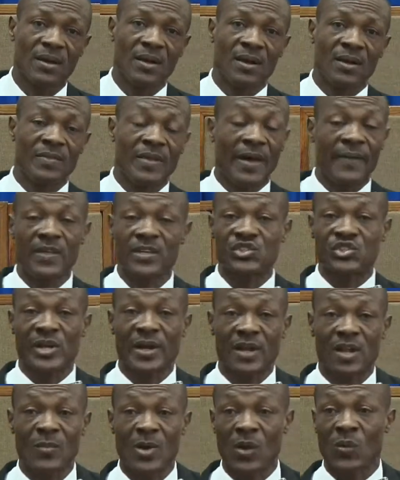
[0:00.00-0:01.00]
that this
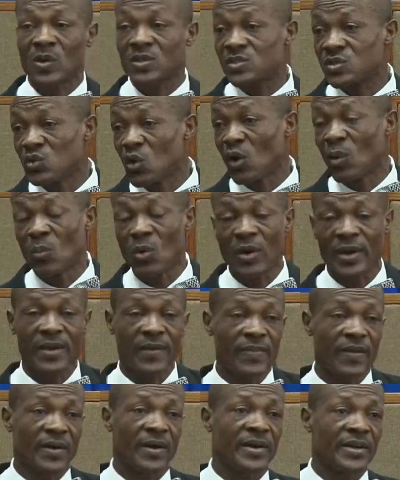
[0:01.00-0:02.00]
gentleman was no more in
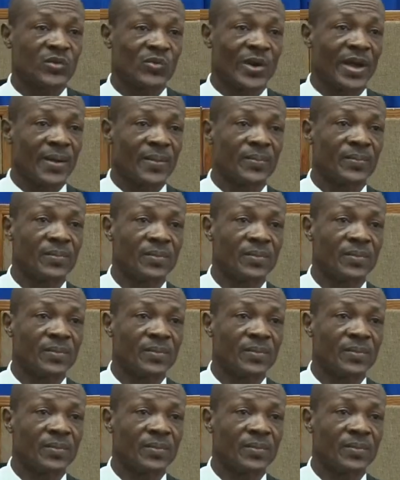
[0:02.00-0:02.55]
the earth realm